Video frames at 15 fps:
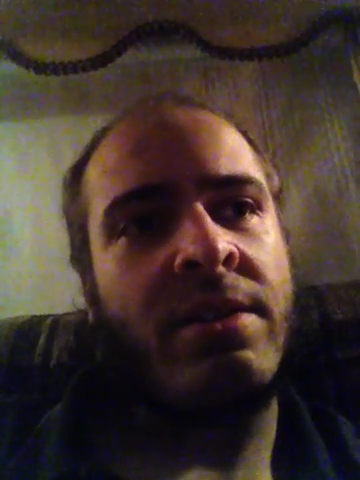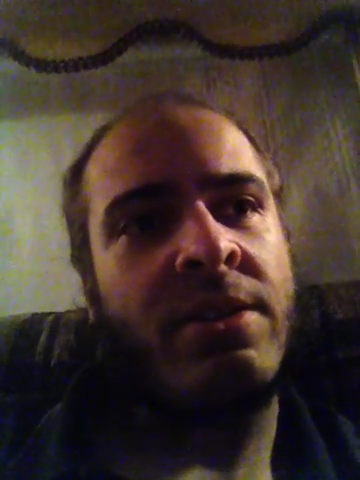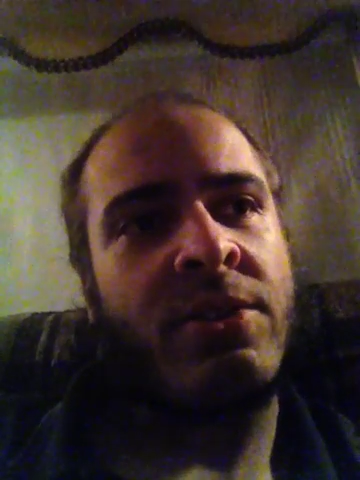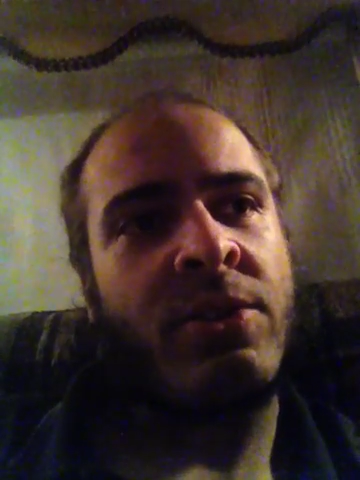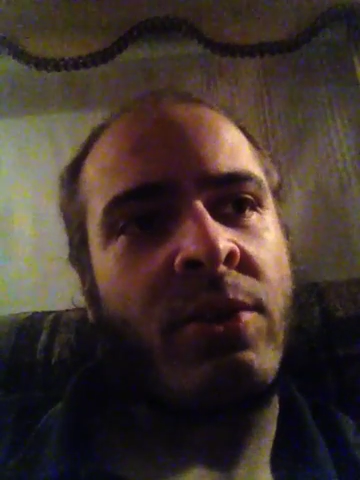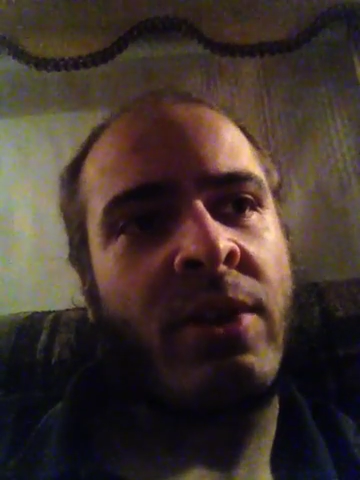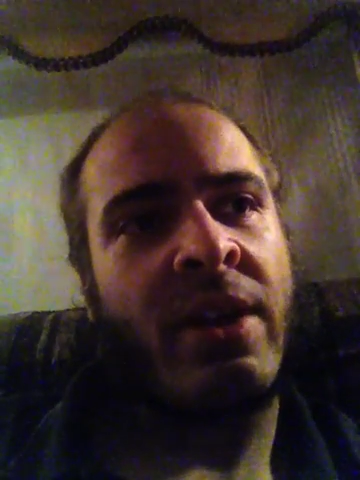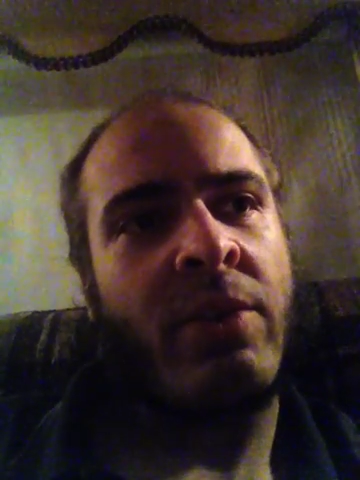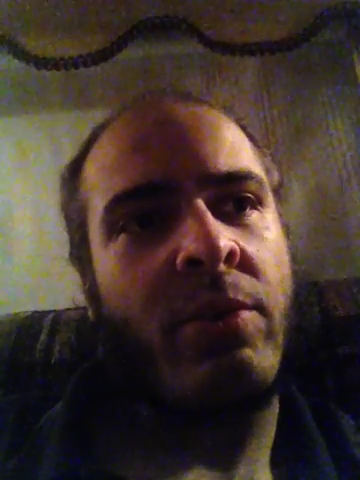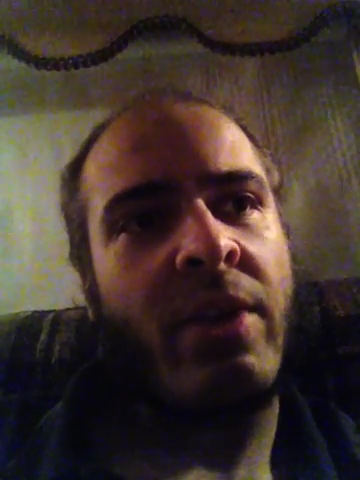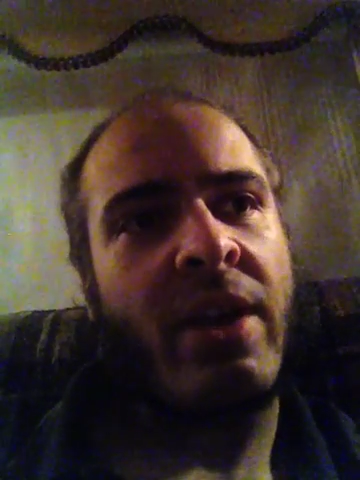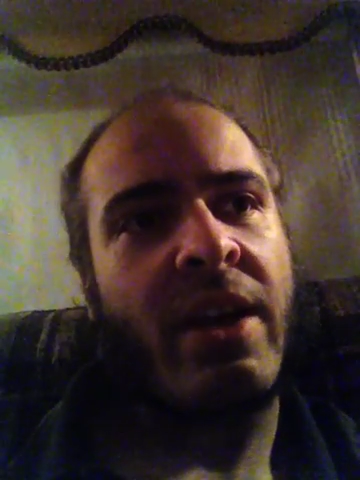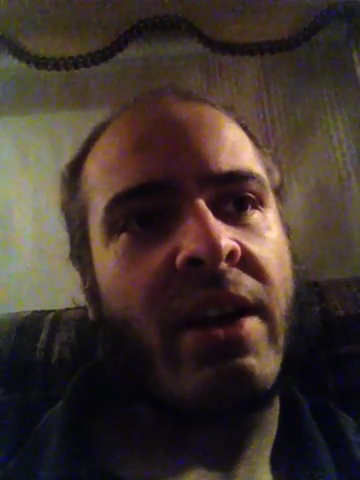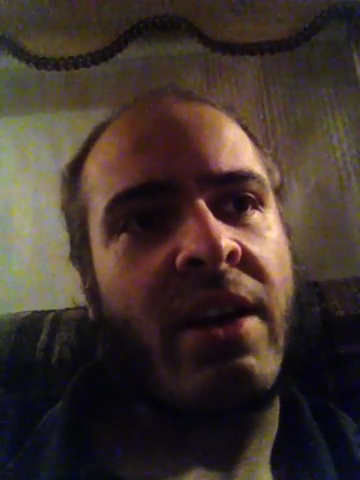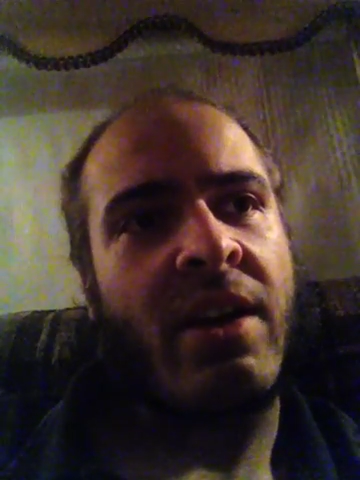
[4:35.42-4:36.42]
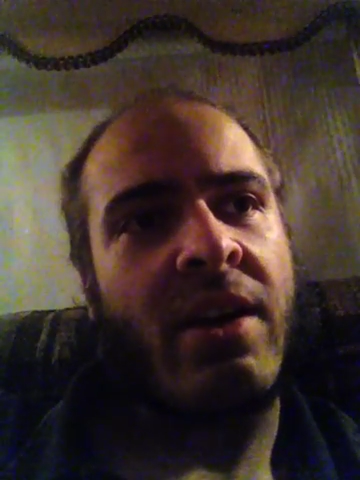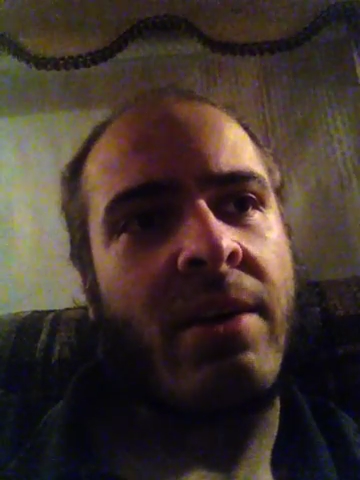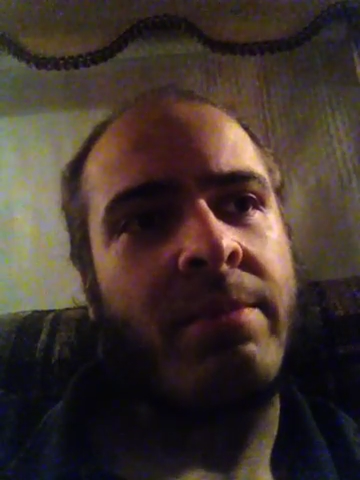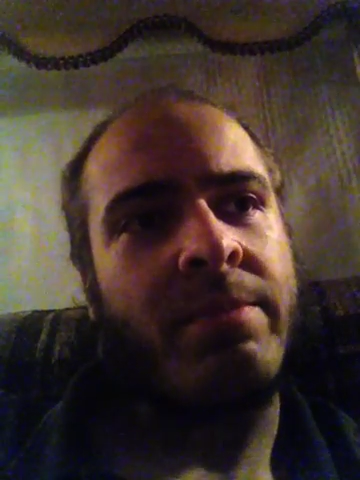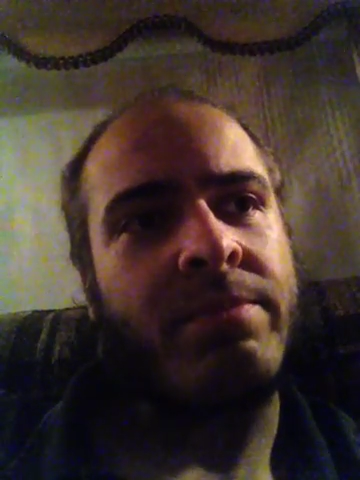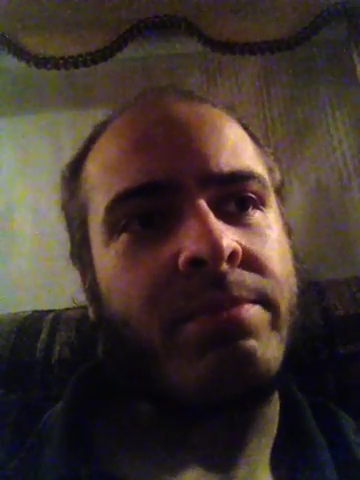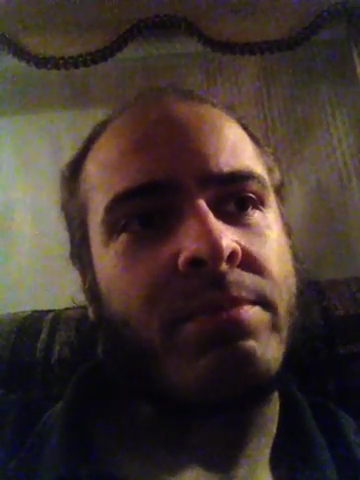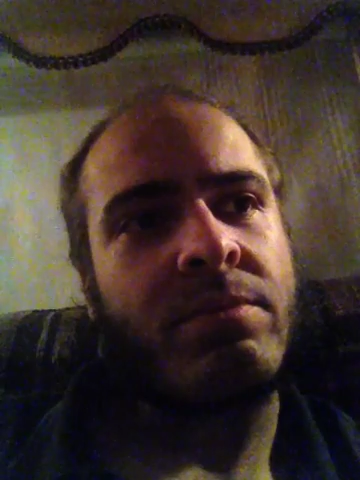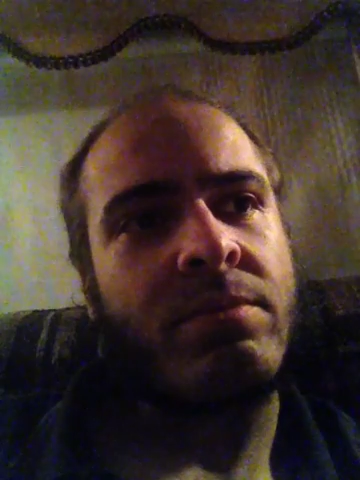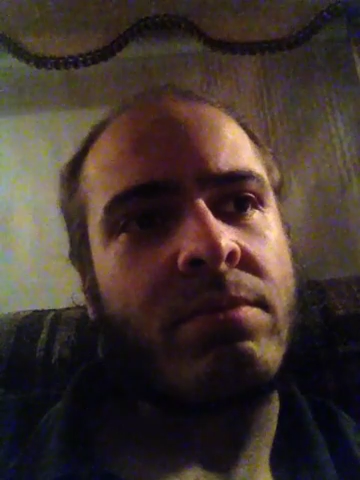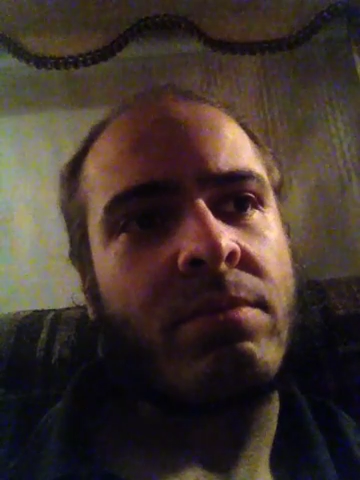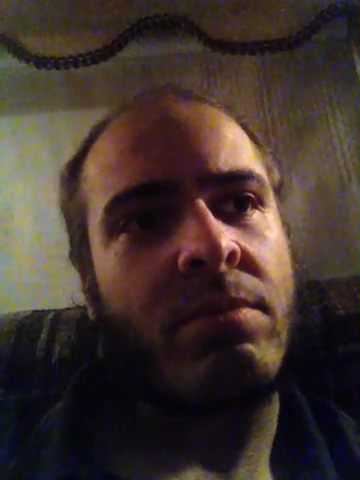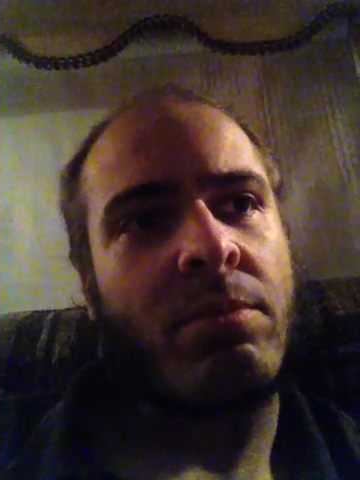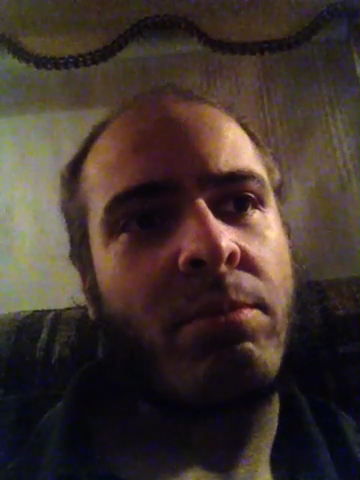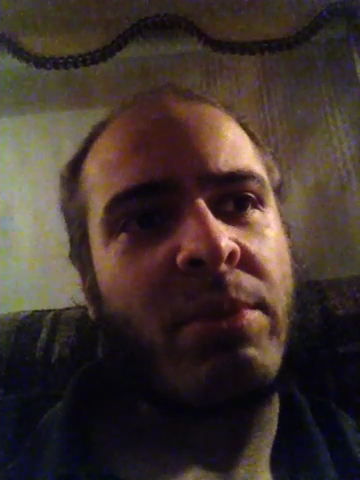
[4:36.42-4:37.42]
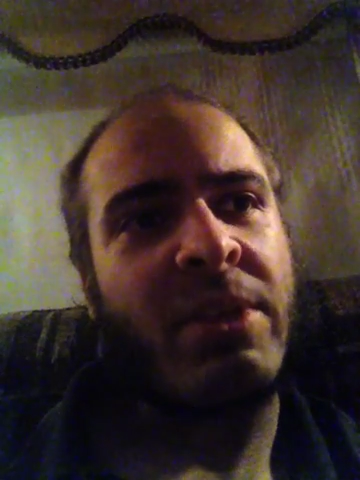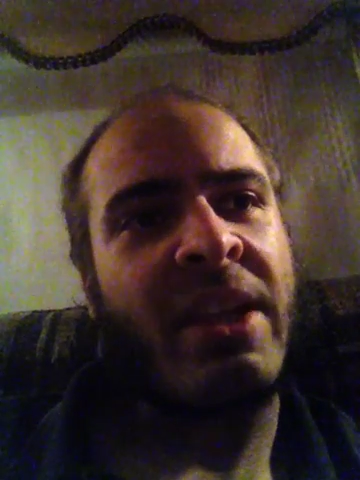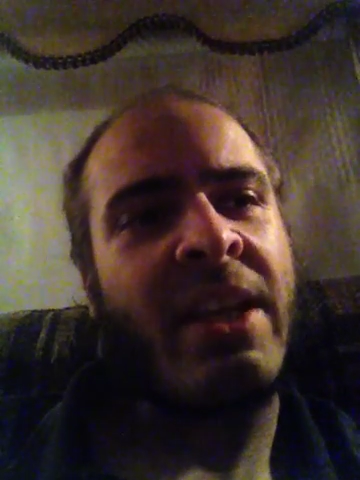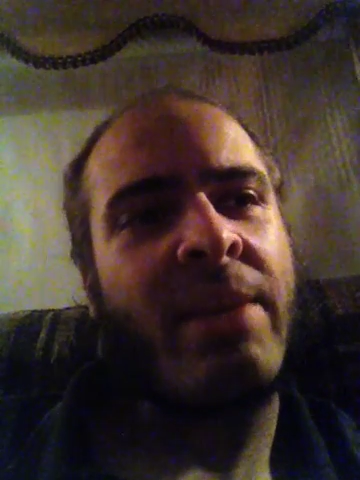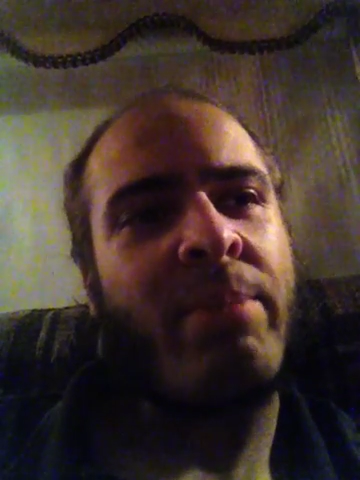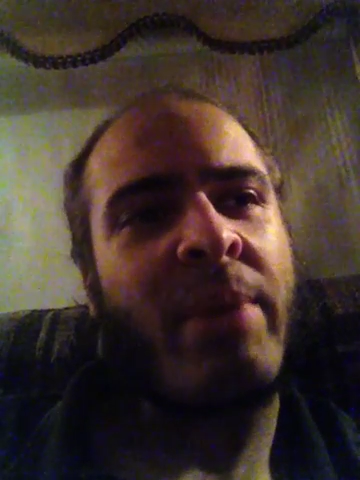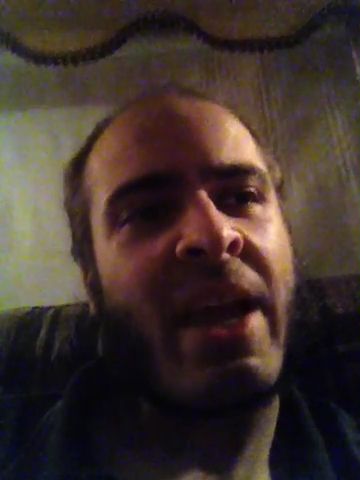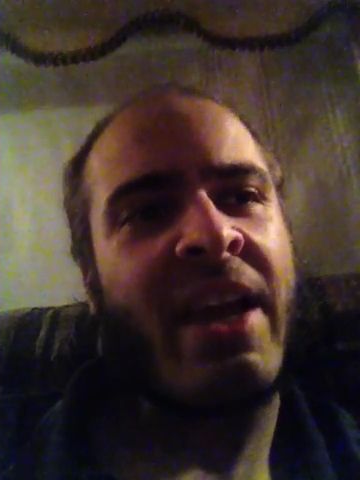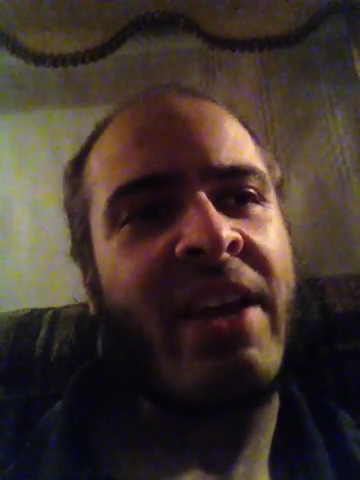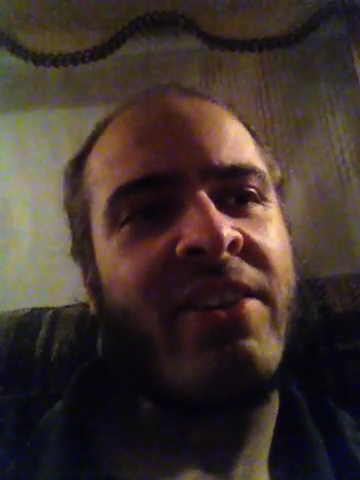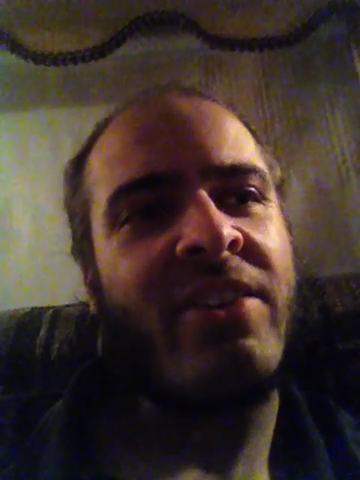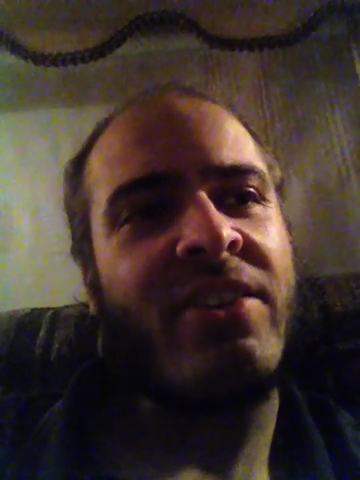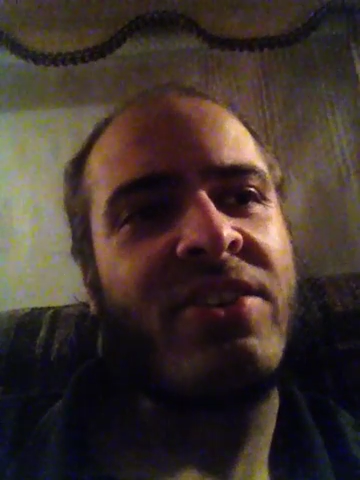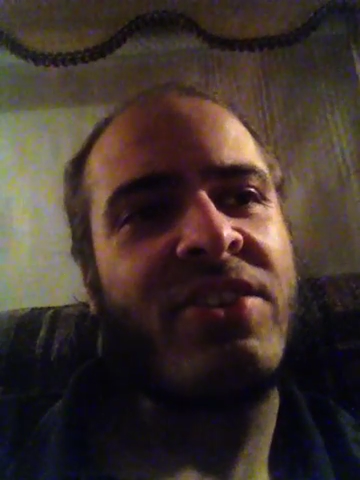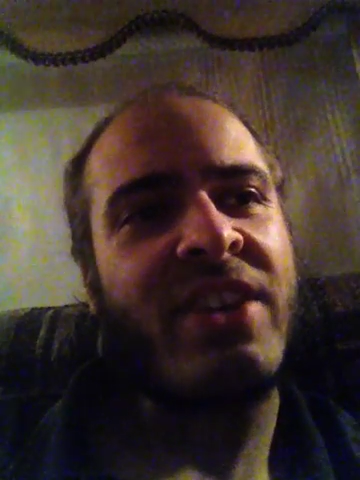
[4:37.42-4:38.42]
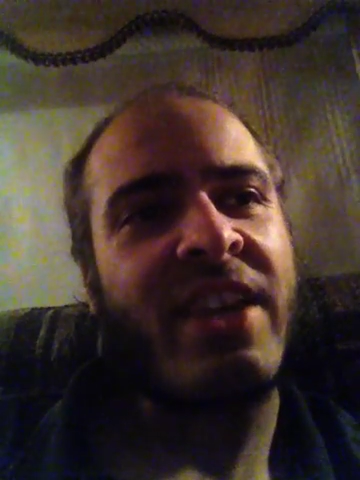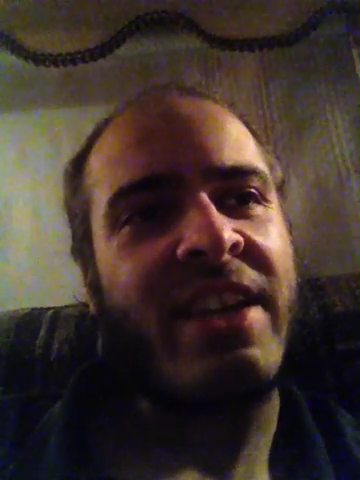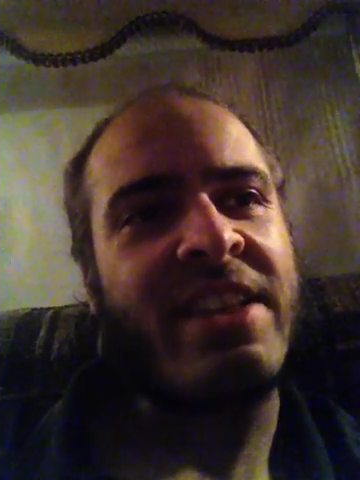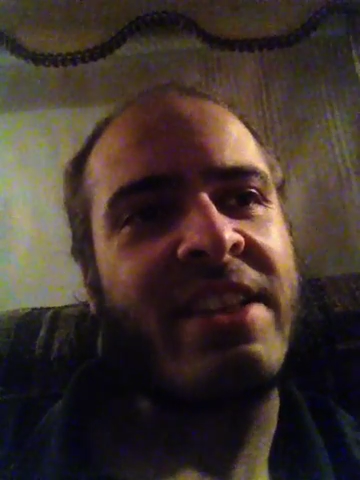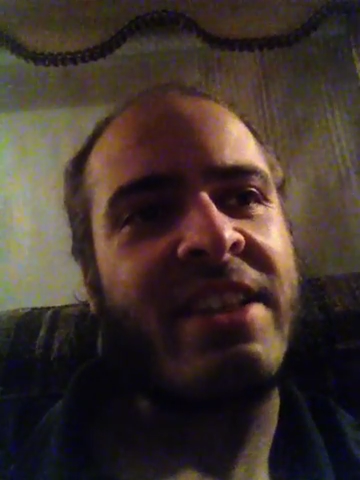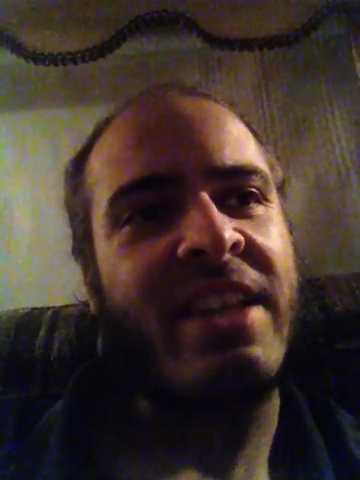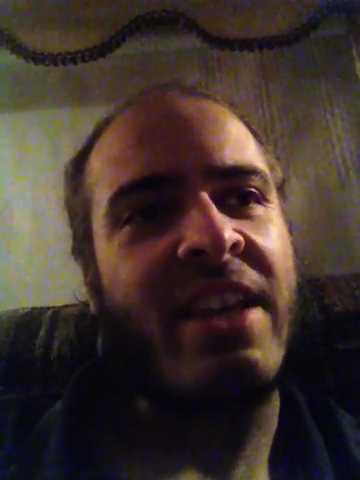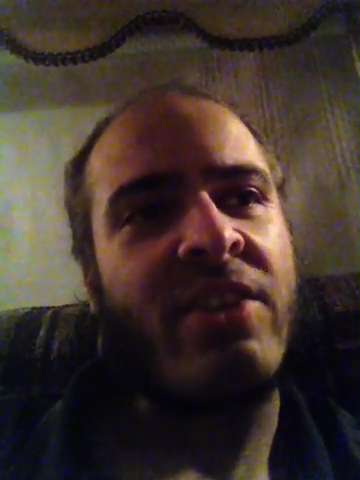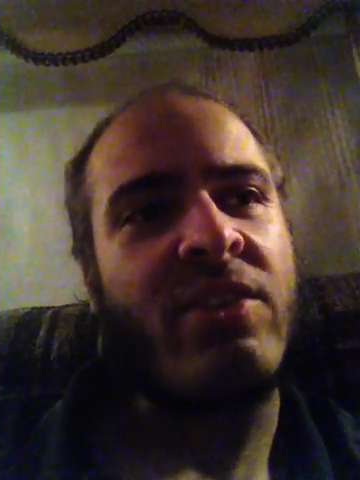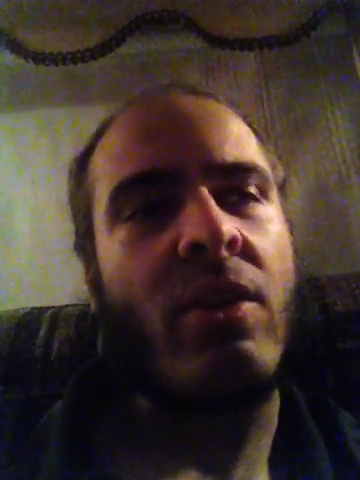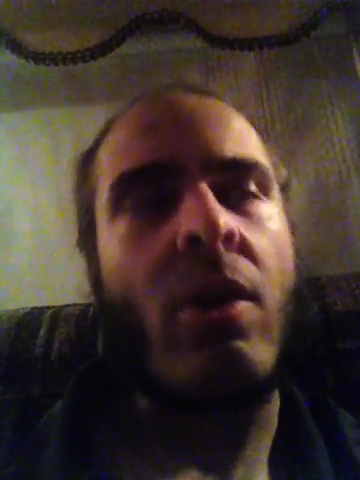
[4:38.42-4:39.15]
So anyway, but then he panders and says,